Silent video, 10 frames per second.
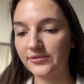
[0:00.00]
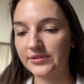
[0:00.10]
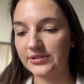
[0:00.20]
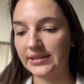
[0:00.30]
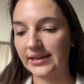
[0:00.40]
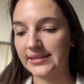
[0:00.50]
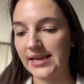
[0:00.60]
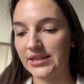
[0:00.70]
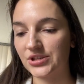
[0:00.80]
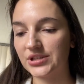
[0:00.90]
the next
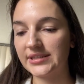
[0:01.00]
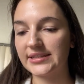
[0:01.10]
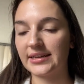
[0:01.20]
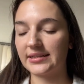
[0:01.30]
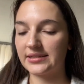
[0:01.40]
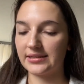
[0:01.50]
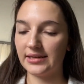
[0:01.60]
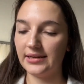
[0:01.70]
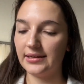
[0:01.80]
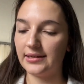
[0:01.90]
energies. And
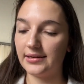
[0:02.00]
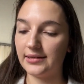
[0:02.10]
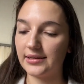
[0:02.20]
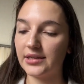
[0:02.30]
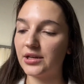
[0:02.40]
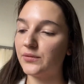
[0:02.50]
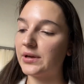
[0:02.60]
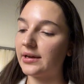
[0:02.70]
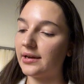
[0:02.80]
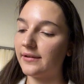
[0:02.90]
here we
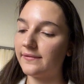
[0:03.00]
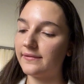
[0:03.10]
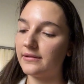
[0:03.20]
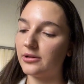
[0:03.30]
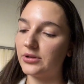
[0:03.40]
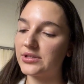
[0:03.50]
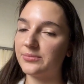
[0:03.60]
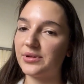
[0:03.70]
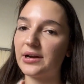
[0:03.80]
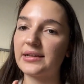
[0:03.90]
have also
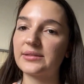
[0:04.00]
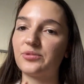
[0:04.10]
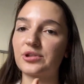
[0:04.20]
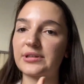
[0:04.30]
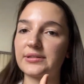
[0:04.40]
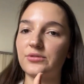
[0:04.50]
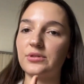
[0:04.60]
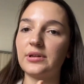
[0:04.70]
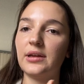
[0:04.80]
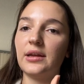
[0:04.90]
behind the portrait
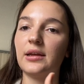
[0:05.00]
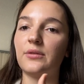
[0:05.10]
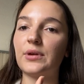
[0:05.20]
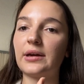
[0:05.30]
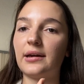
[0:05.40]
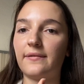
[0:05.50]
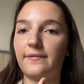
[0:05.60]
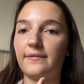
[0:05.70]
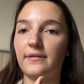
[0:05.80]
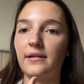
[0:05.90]
zone, we have
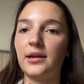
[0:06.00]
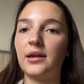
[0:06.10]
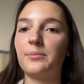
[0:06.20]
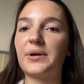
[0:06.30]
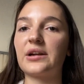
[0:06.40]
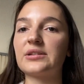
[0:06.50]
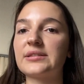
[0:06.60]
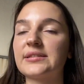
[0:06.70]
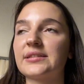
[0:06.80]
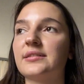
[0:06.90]

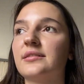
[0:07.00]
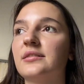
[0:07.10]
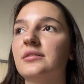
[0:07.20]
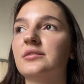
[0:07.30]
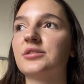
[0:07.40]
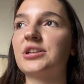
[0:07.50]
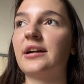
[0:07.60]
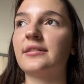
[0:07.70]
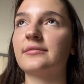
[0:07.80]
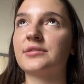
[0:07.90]
parents,
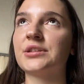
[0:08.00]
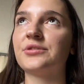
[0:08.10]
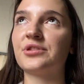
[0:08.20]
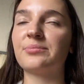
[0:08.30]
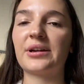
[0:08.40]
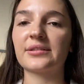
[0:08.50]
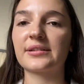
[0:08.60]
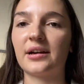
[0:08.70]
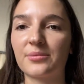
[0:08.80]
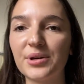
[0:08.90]
children parent
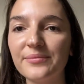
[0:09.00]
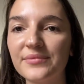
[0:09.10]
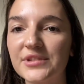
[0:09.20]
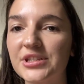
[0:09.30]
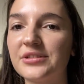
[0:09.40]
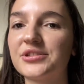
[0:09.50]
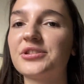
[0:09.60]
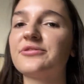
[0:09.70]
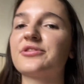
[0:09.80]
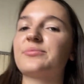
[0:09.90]
karma,
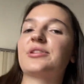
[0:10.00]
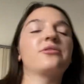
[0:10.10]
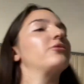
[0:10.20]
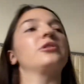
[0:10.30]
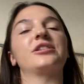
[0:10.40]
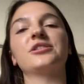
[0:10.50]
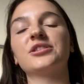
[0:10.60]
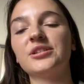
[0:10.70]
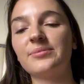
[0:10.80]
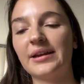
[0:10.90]
children parent
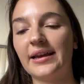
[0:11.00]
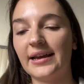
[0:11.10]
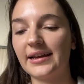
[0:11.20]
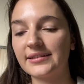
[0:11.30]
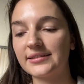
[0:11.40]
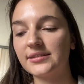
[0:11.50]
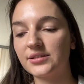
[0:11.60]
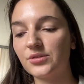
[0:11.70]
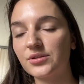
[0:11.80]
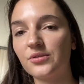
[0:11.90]
relationship. And this
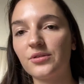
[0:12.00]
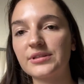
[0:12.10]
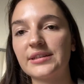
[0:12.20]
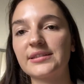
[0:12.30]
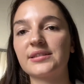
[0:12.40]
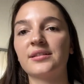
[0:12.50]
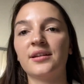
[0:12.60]
zone calls us